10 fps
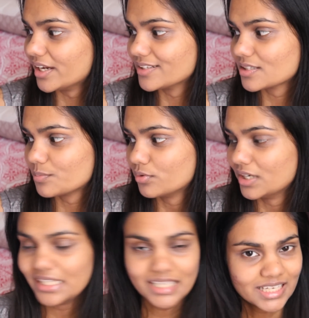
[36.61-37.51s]
It's a
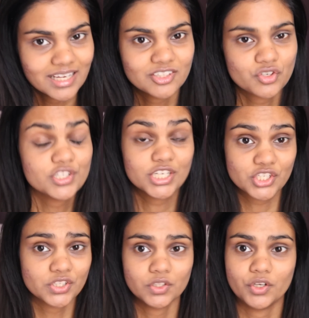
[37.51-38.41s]
pretty
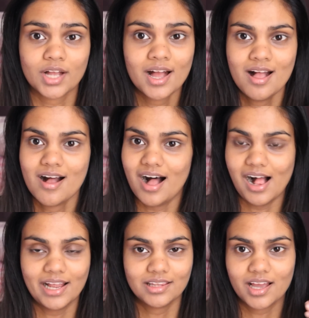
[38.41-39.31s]
traditional look.
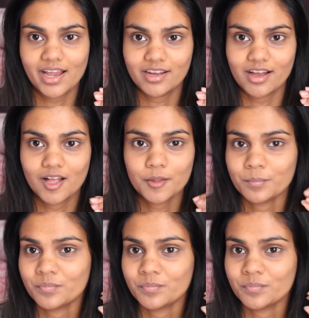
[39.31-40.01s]
Eyeliner,